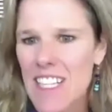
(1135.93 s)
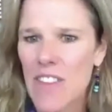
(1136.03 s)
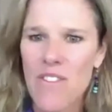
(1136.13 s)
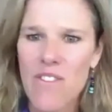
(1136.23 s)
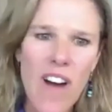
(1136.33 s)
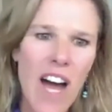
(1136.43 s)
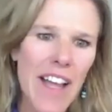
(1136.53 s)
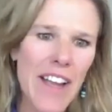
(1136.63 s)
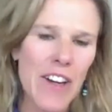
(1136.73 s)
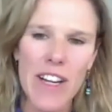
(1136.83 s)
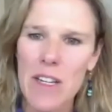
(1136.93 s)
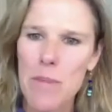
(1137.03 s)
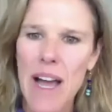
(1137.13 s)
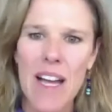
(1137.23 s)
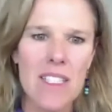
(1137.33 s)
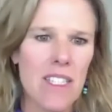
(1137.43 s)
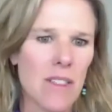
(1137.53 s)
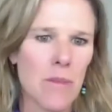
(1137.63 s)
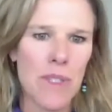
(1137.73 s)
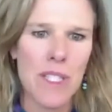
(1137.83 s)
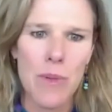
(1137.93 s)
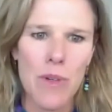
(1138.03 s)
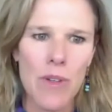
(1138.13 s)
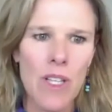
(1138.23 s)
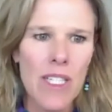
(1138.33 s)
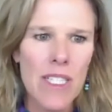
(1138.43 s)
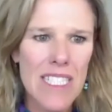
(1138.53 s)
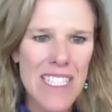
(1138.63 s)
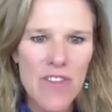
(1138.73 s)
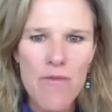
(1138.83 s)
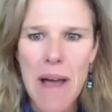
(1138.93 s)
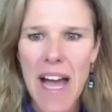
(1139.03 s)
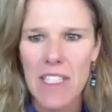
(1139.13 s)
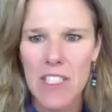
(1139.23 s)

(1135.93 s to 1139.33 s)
a fire and a passion in people to give back to